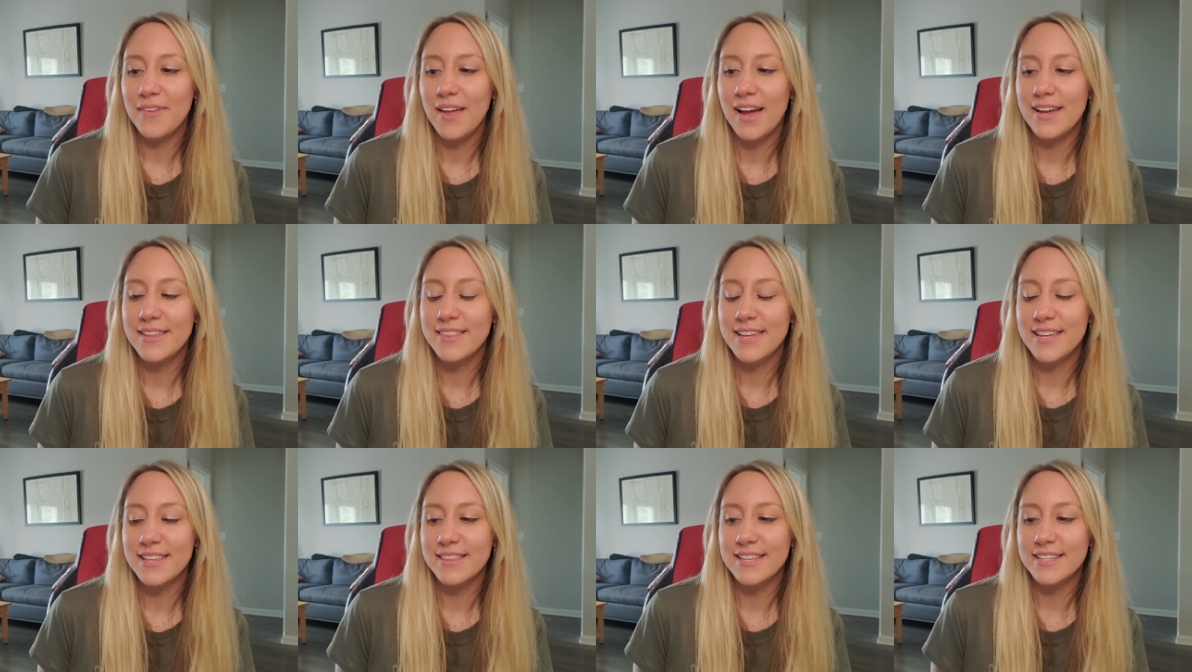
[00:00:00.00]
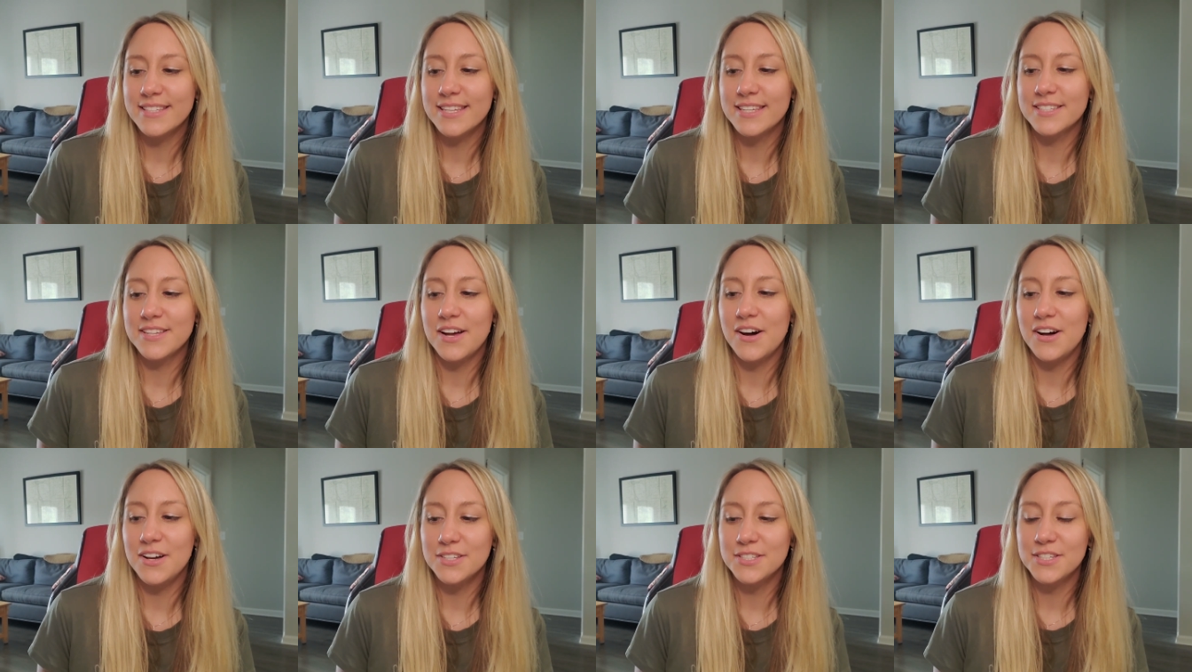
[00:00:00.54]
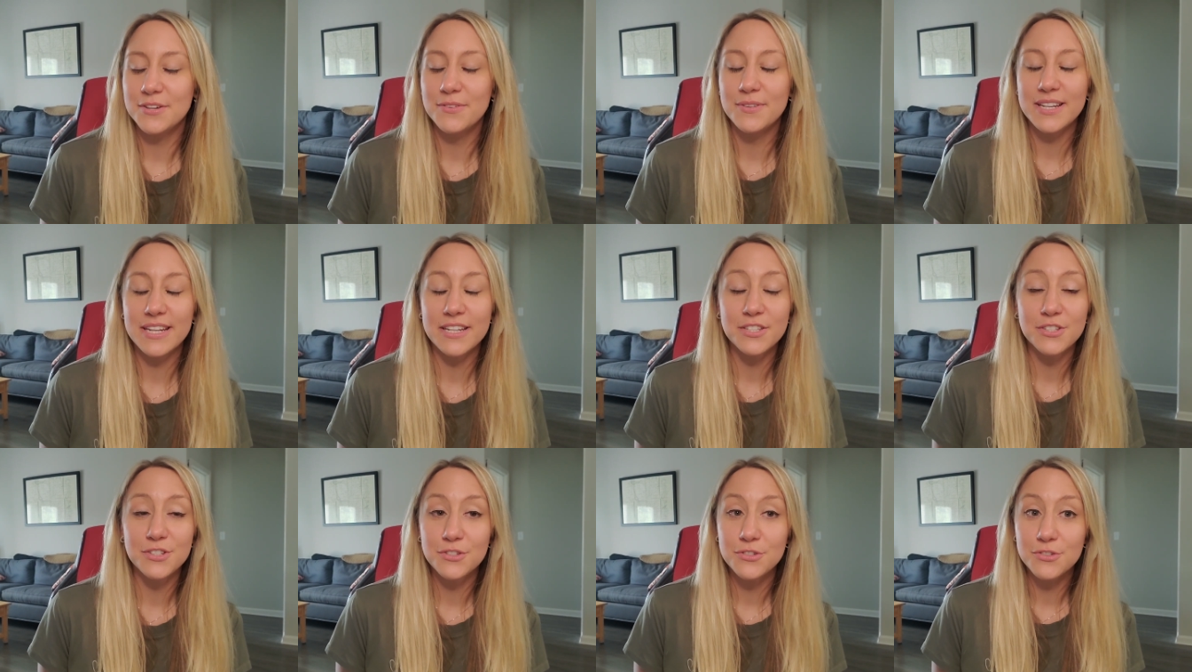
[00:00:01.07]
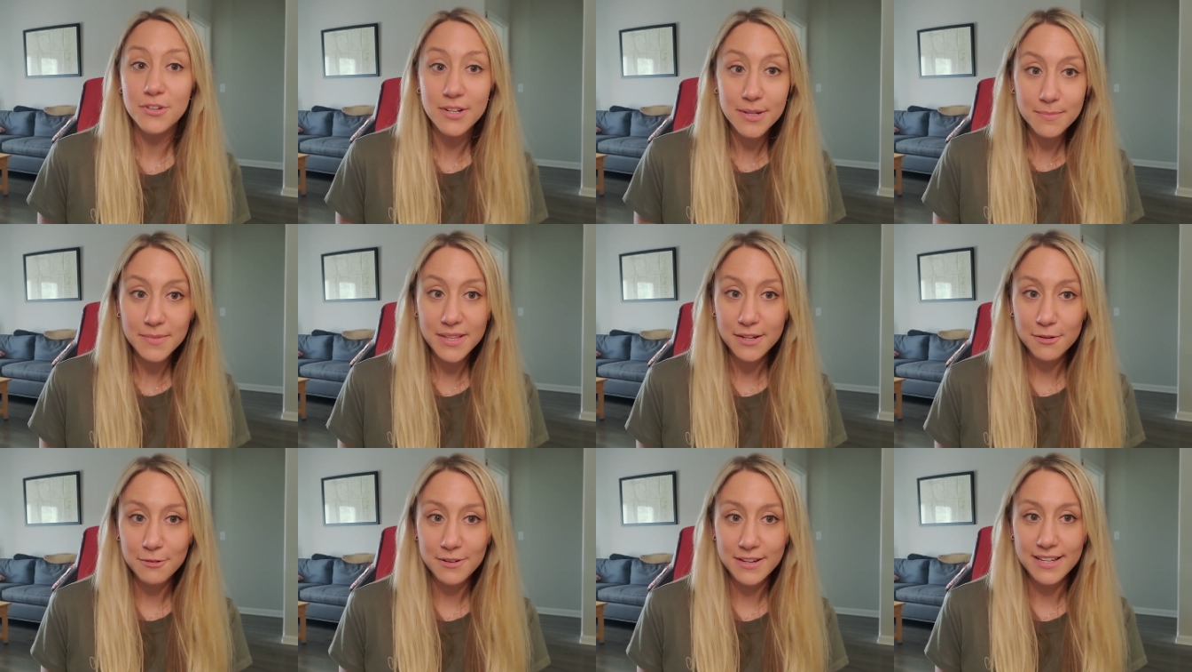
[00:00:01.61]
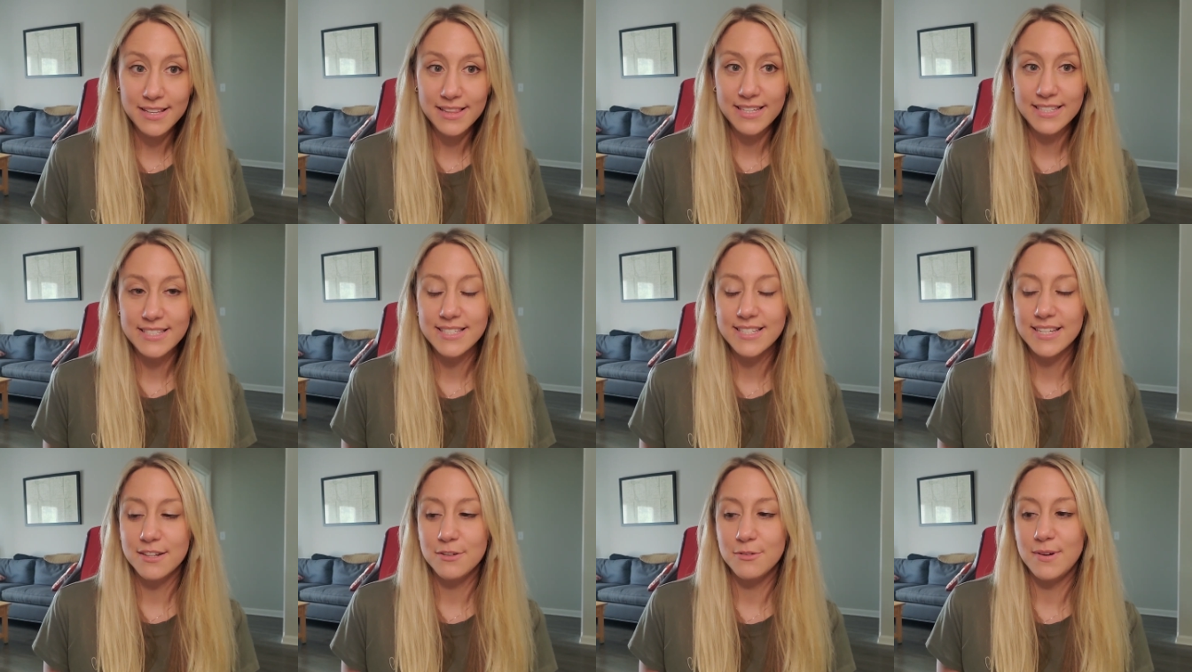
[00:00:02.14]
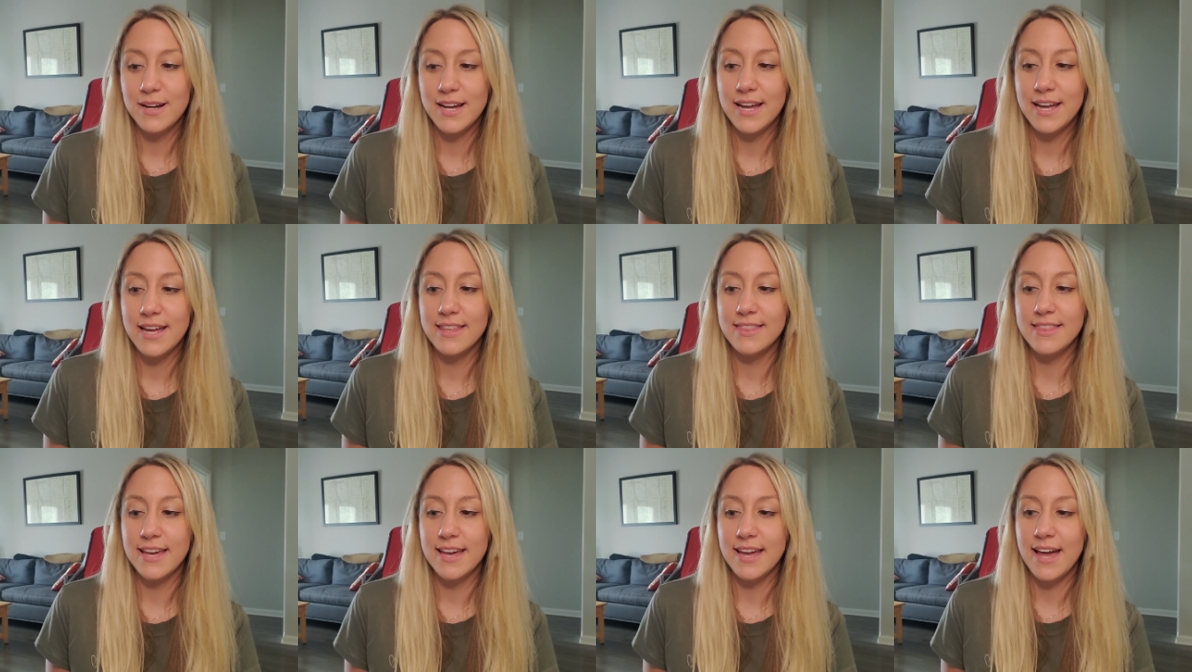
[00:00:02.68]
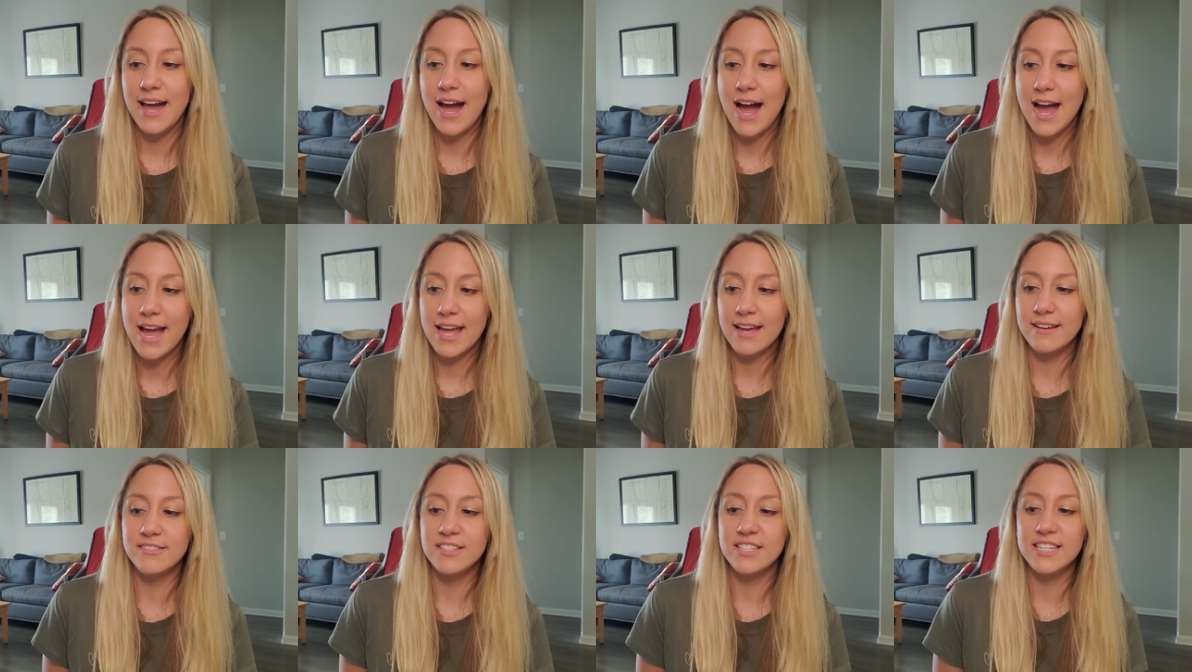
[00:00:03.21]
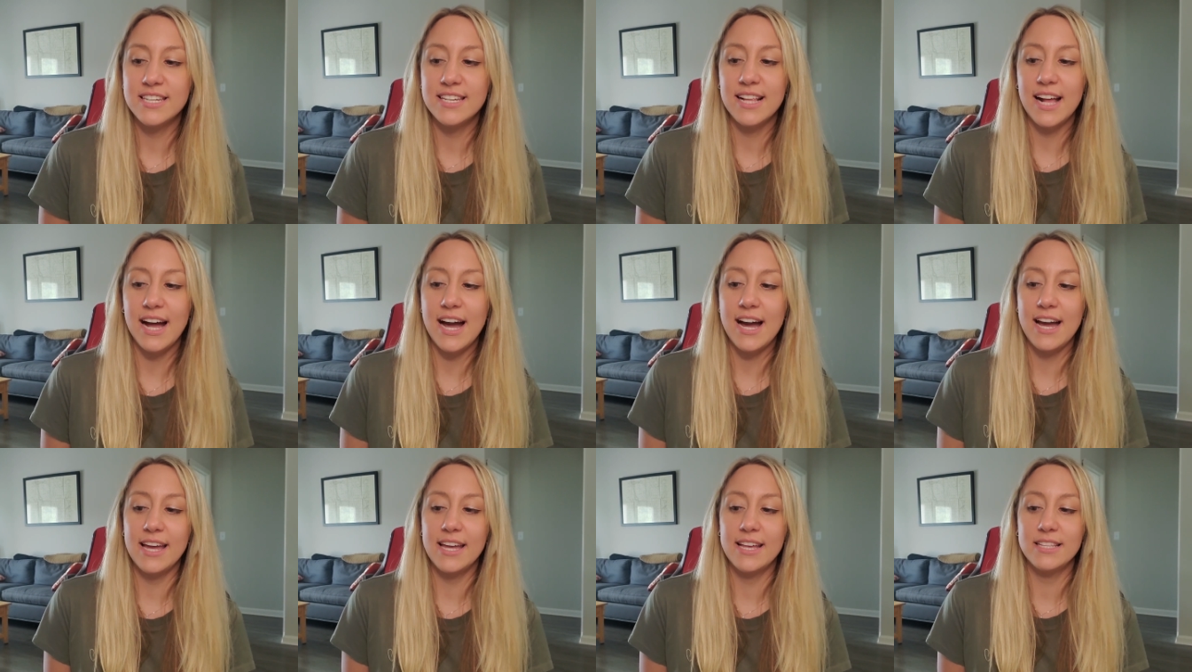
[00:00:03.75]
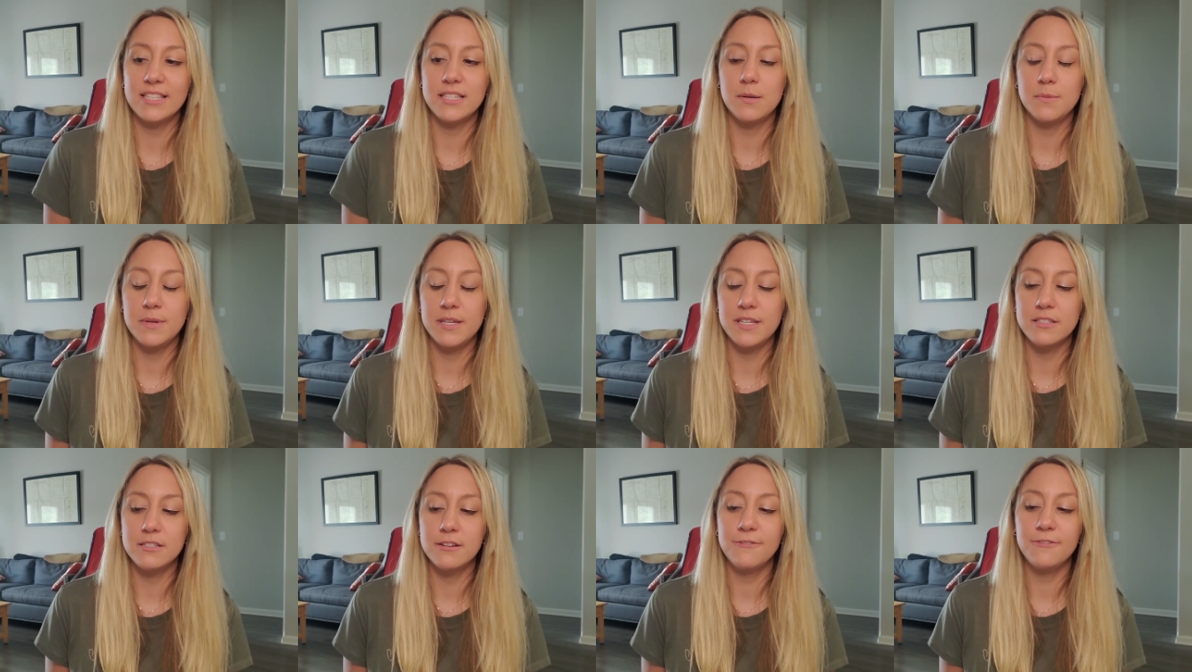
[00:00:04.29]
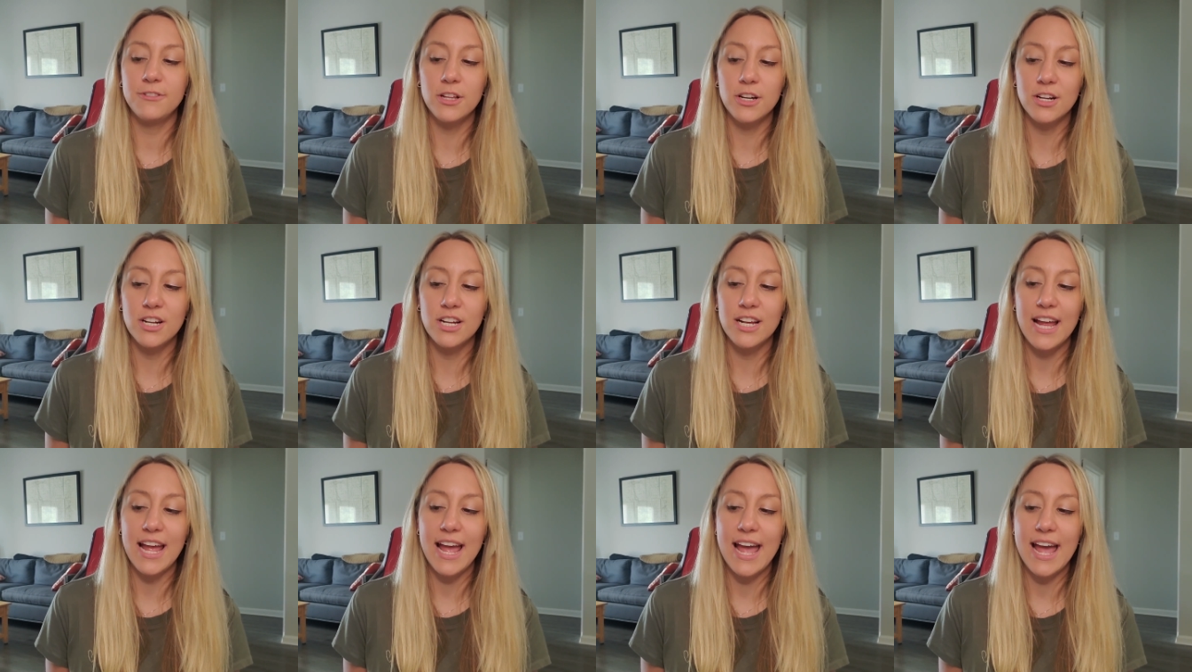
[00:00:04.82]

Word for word: I think this is also an extremely realistic way that I have seen INTPs flirt,